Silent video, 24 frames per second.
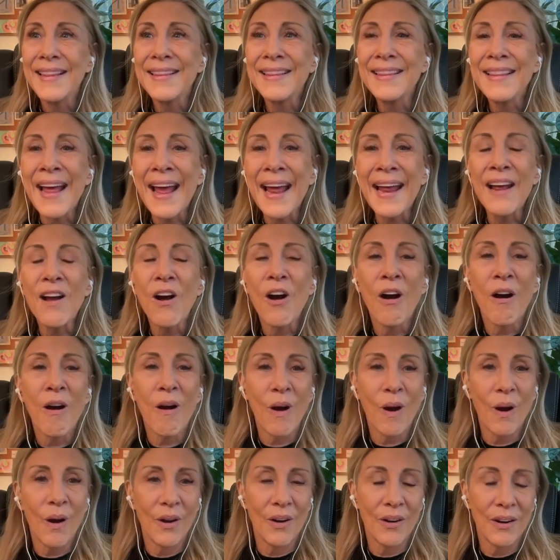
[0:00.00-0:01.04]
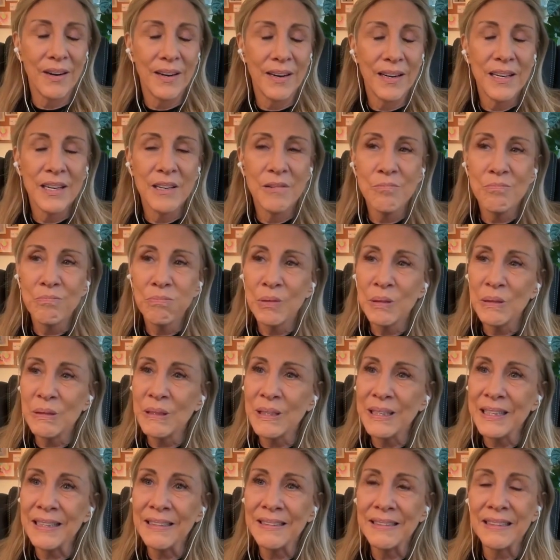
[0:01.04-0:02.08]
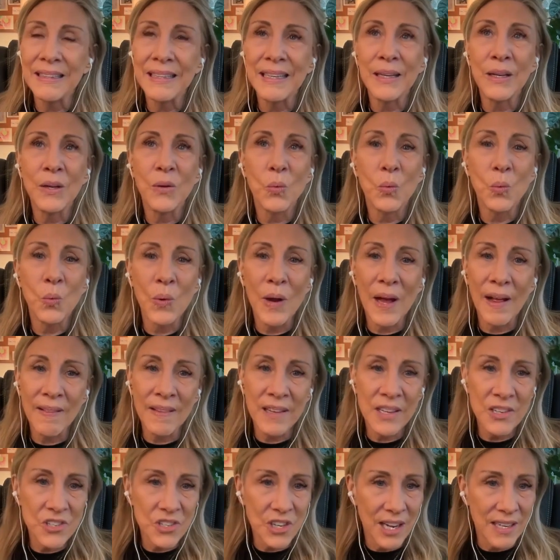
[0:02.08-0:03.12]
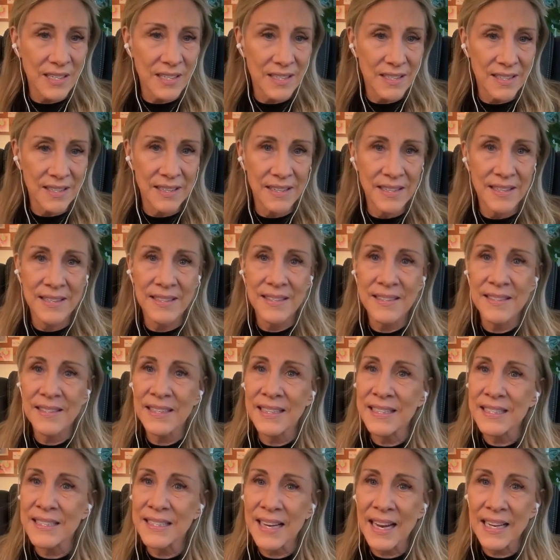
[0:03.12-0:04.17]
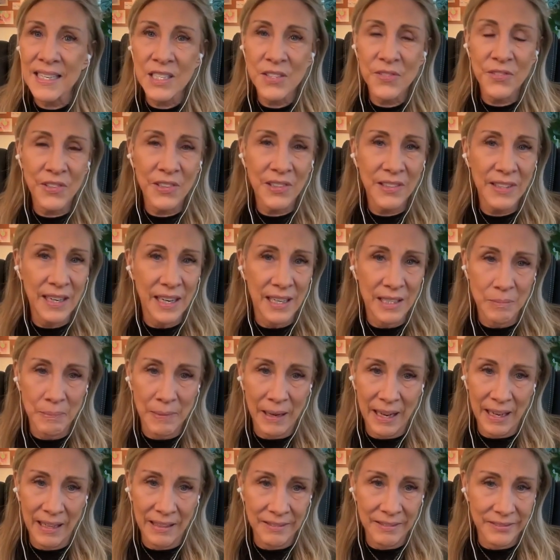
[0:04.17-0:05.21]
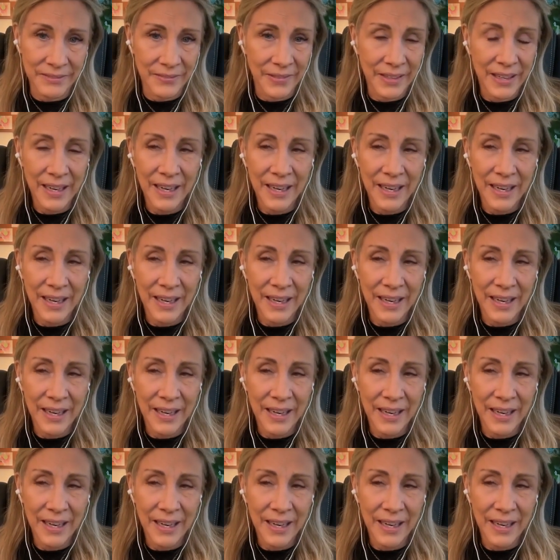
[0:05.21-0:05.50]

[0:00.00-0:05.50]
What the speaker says: They are completely well-adjusted, successful young men.